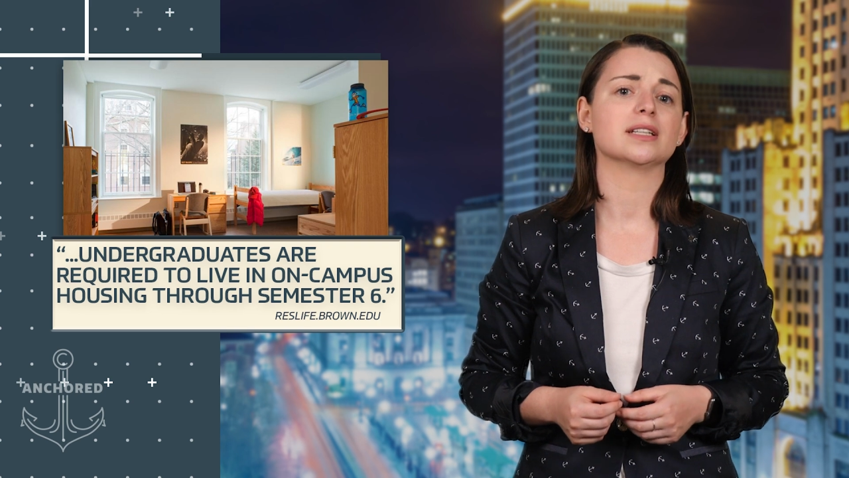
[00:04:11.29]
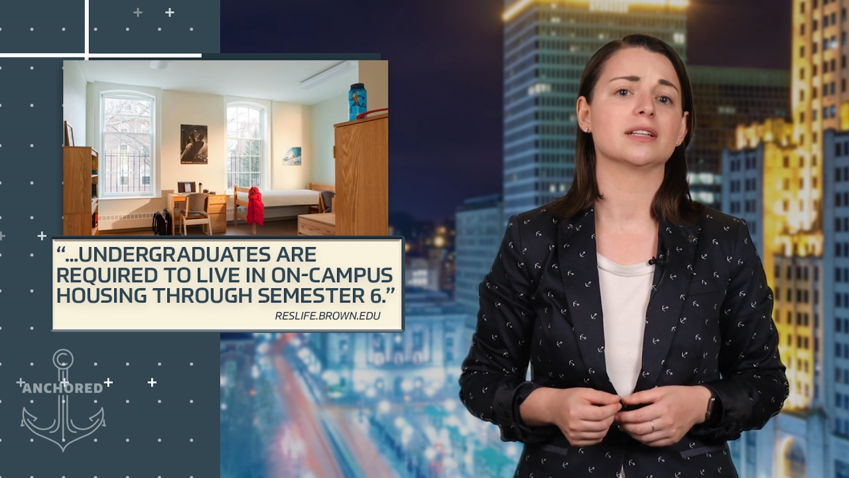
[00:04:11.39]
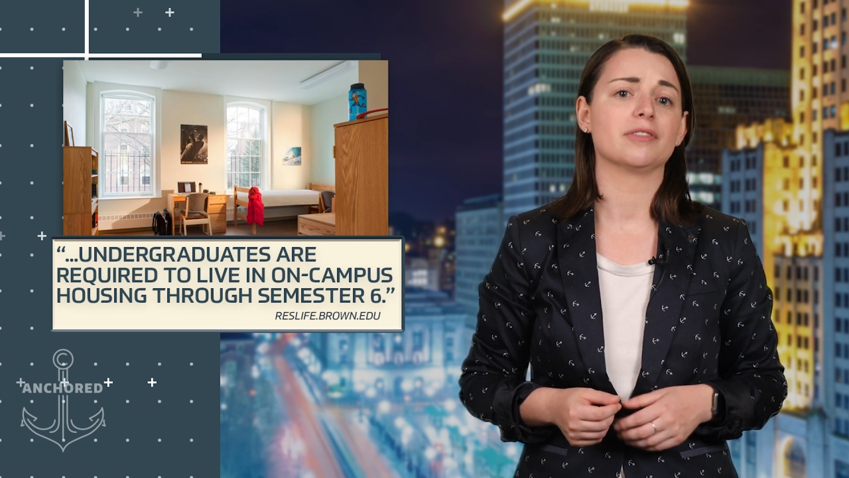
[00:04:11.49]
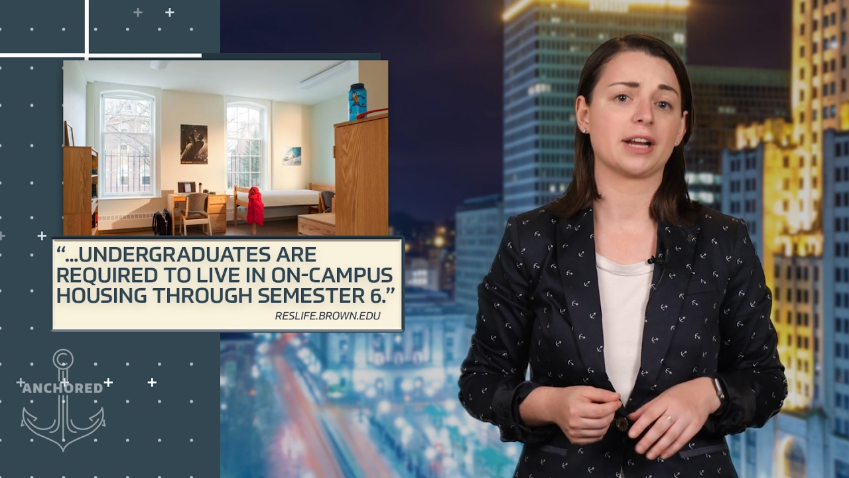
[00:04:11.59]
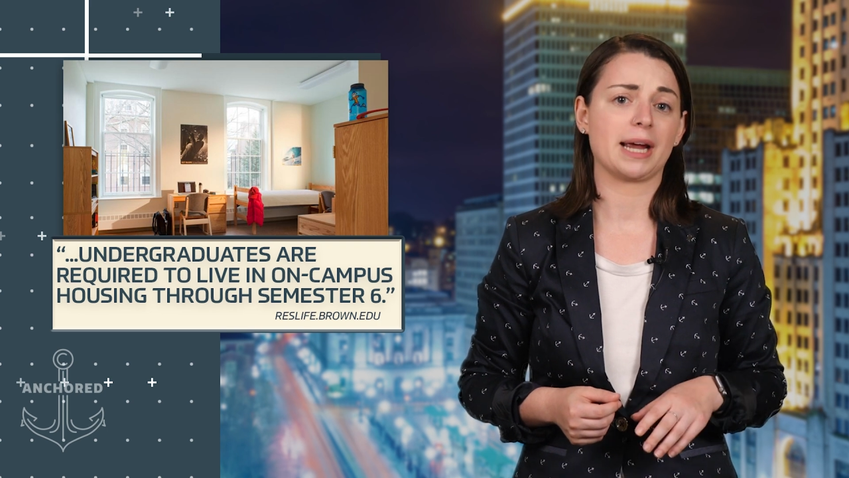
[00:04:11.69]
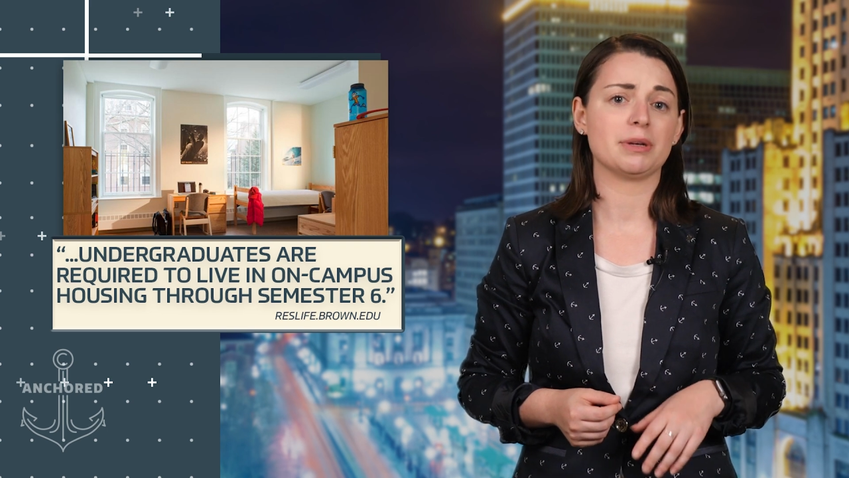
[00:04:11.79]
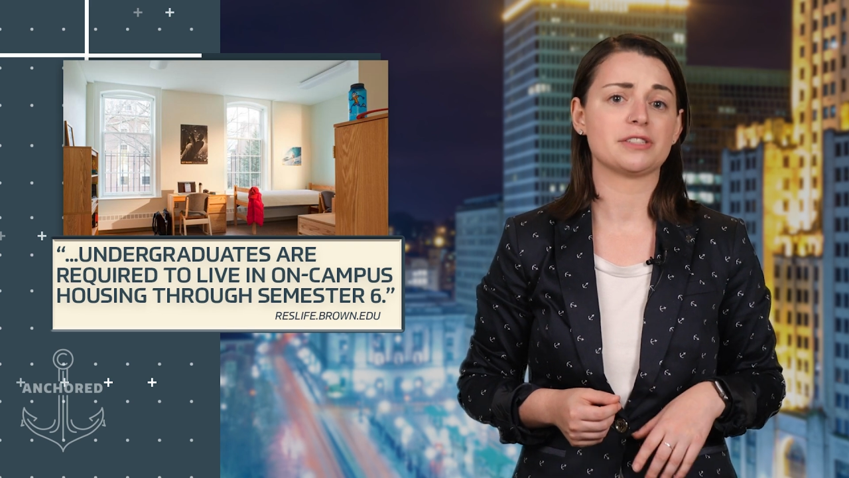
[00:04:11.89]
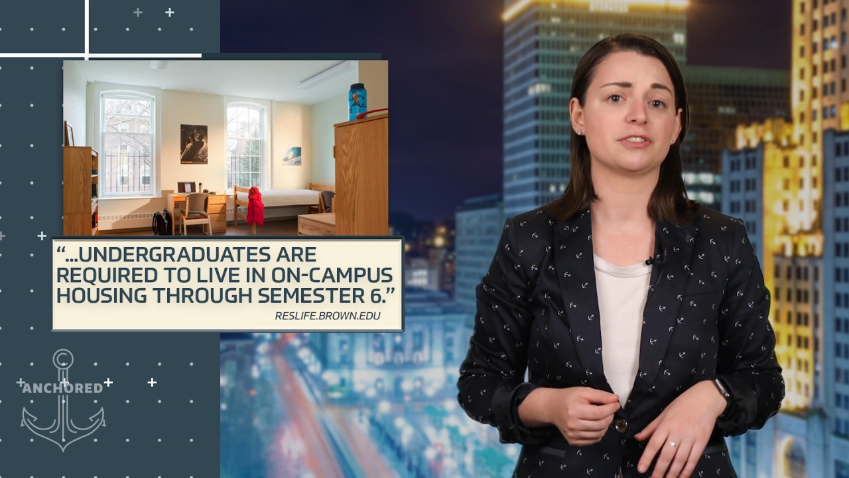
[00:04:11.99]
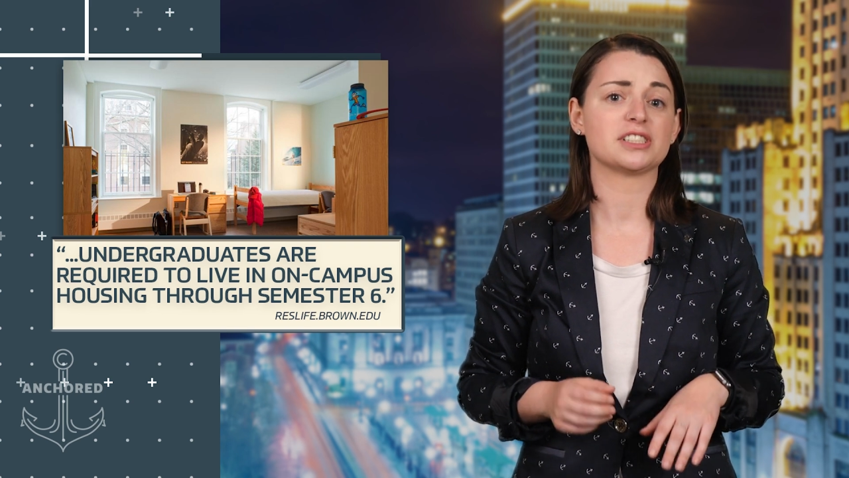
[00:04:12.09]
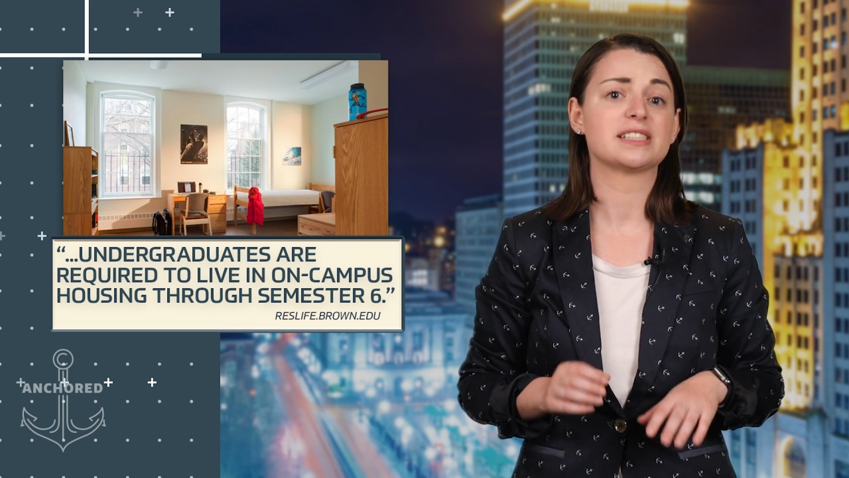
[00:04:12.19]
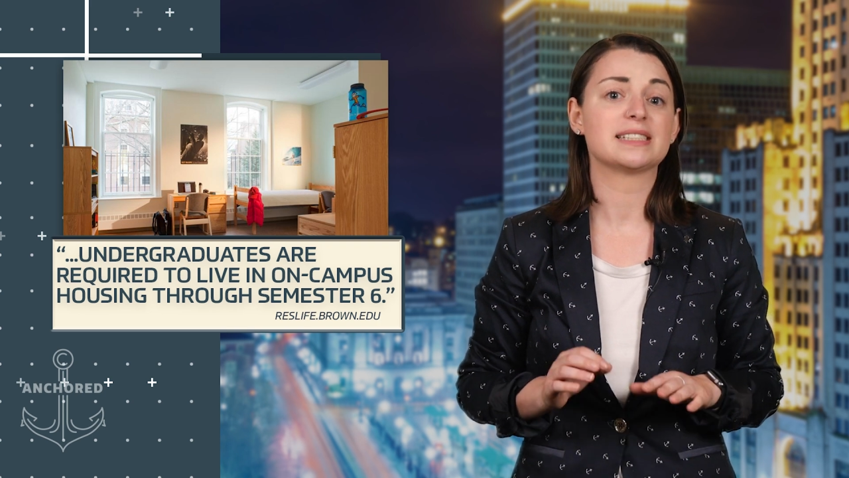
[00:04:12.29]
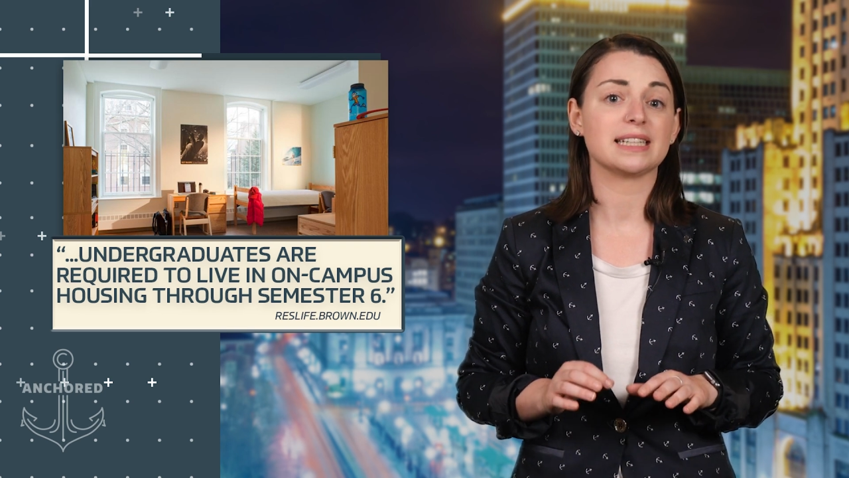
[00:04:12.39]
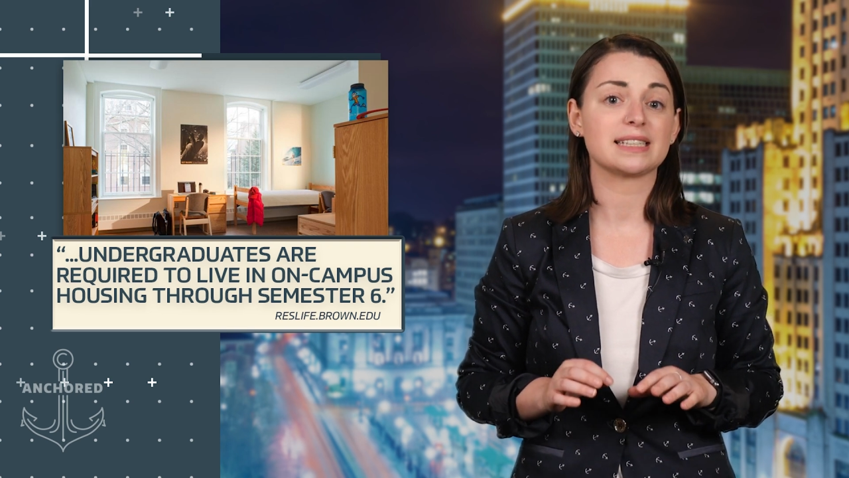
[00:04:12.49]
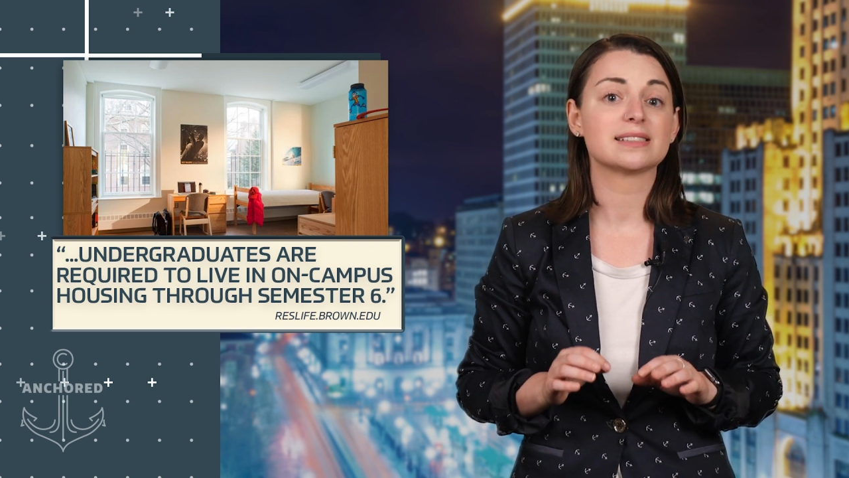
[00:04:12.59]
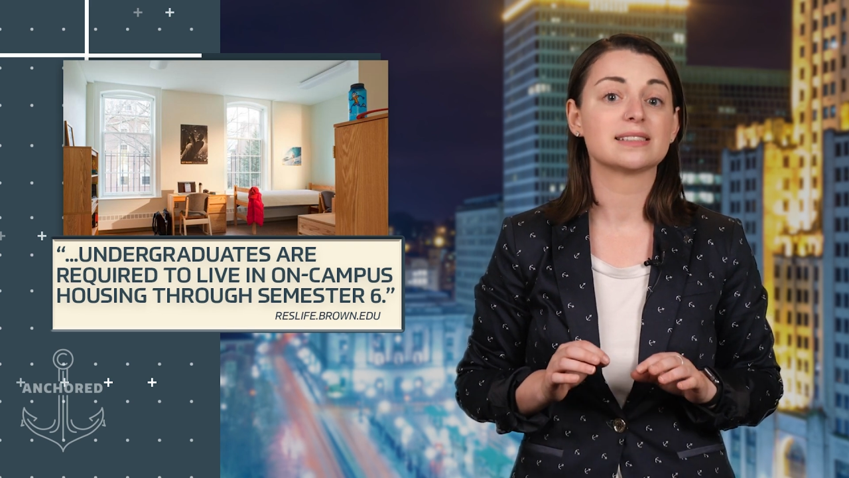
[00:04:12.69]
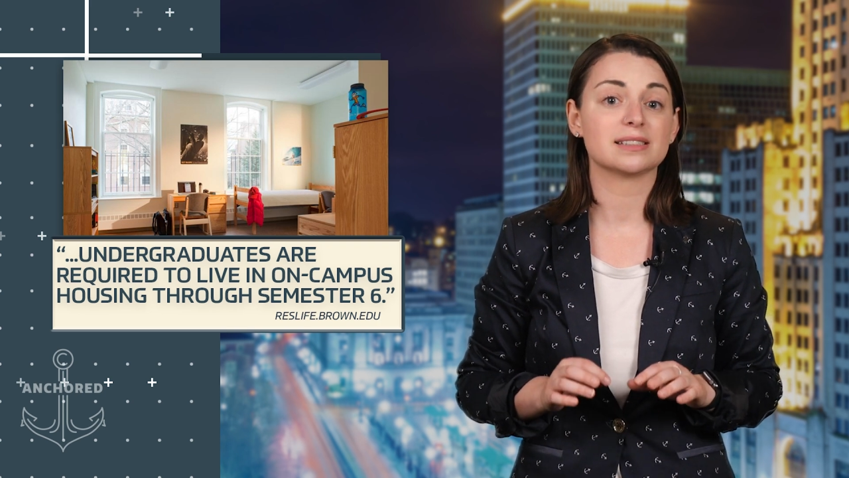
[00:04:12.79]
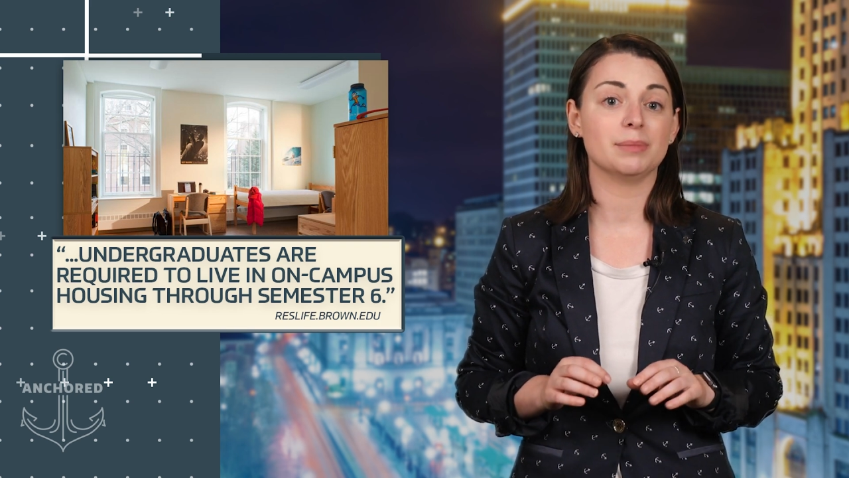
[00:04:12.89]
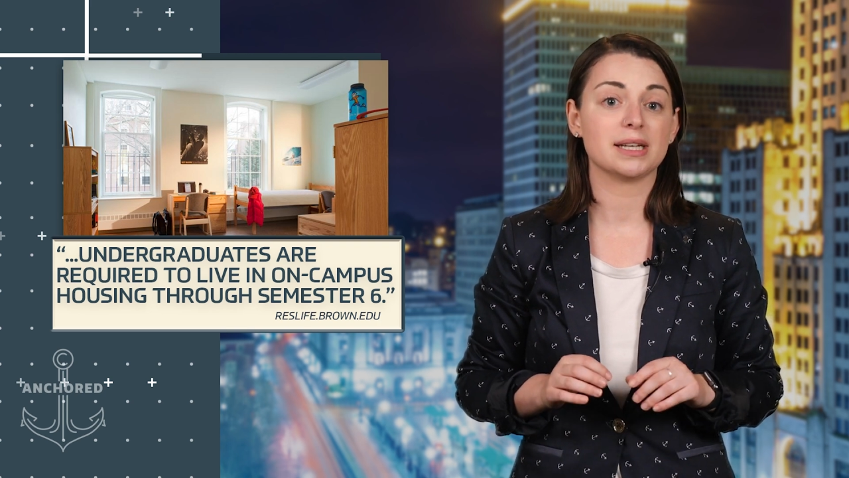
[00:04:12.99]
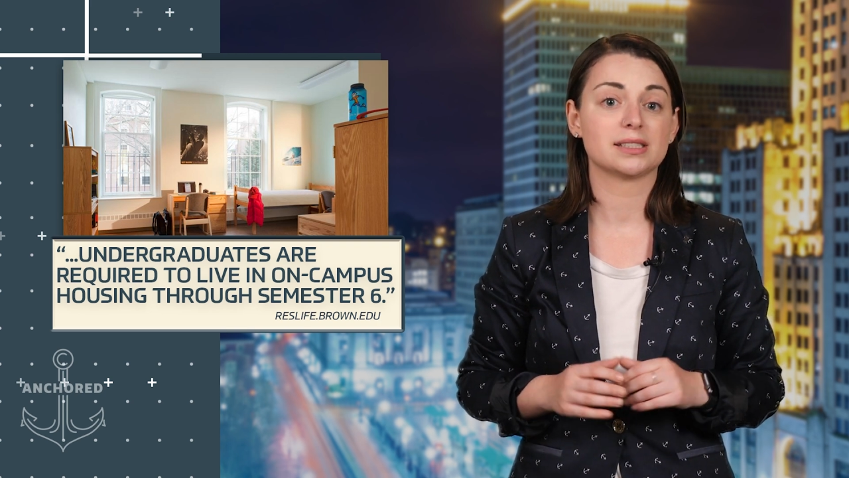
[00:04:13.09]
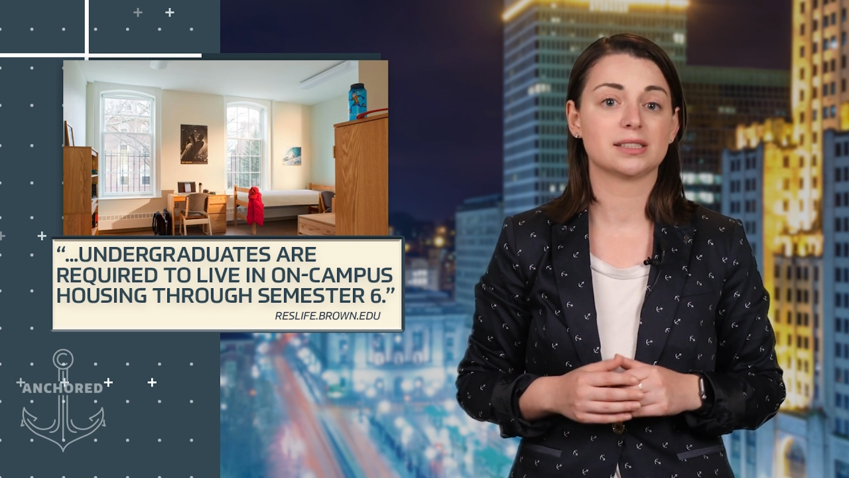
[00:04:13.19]
to live on campus for 6
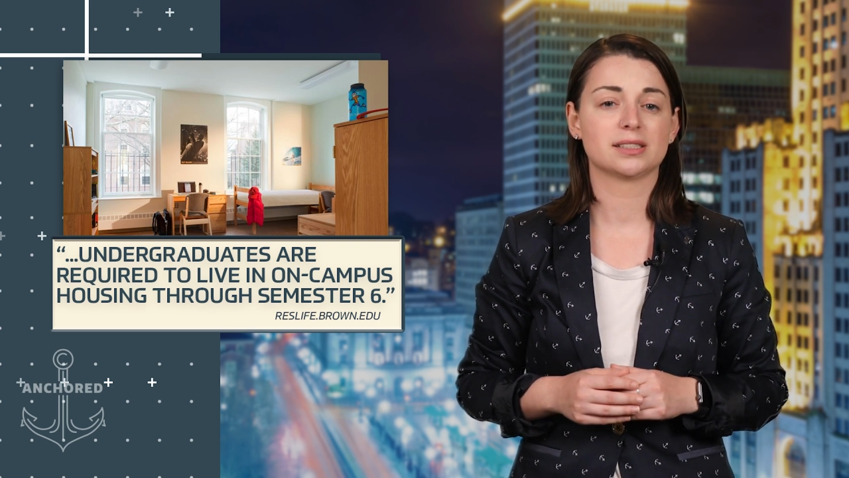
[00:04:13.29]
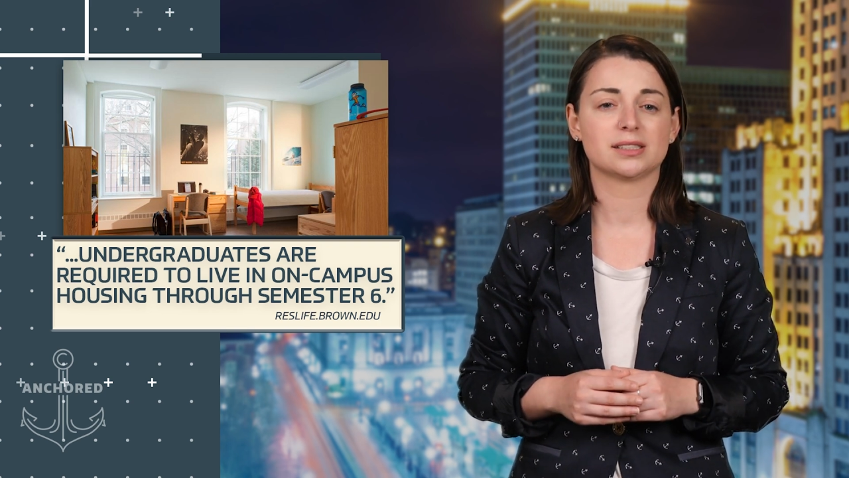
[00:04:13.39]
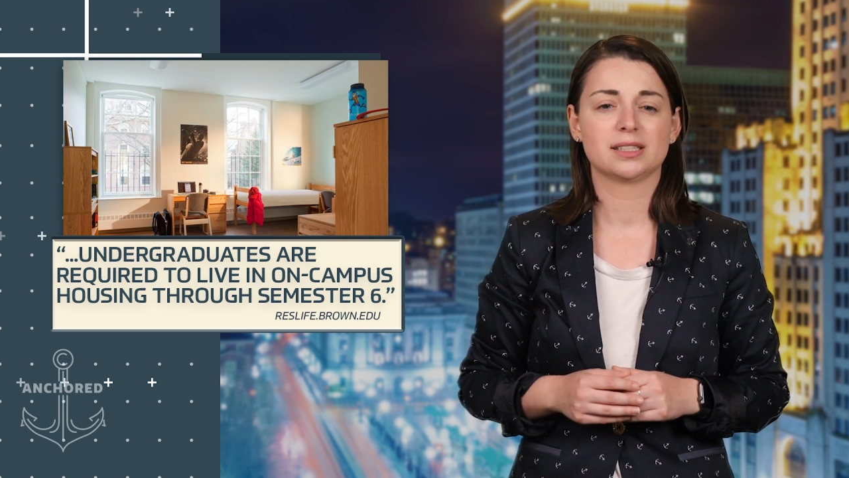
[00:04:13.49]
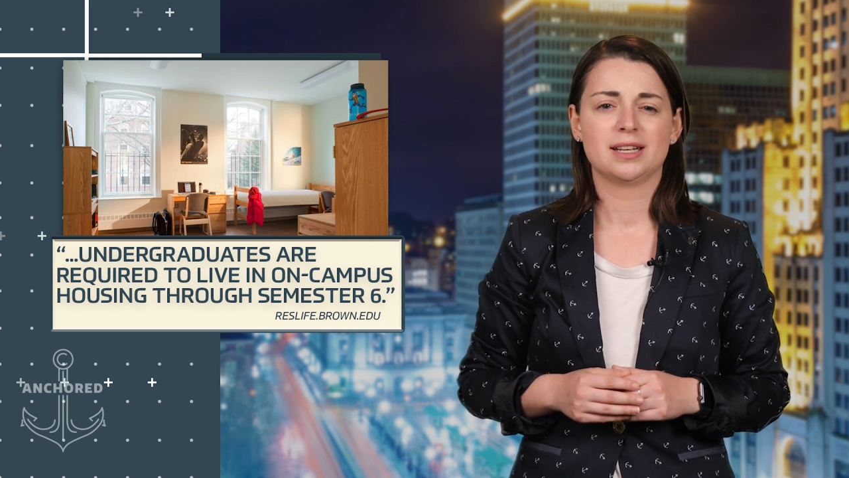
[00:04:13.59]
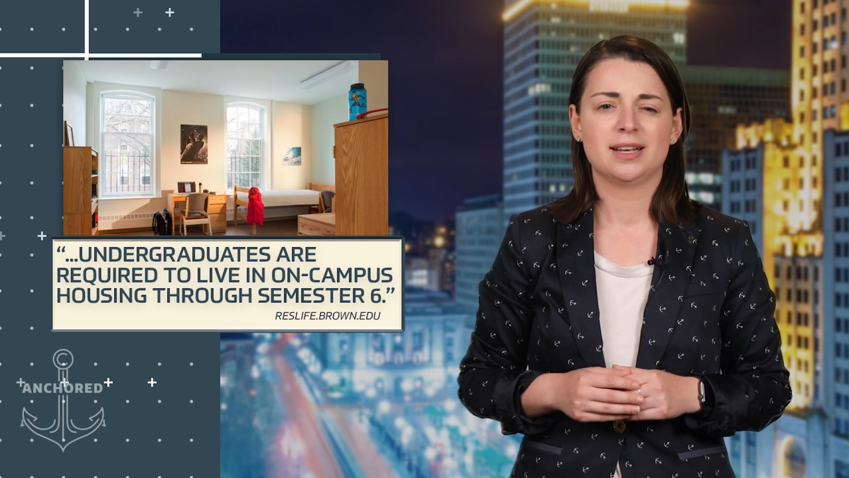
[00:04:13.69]
semesters.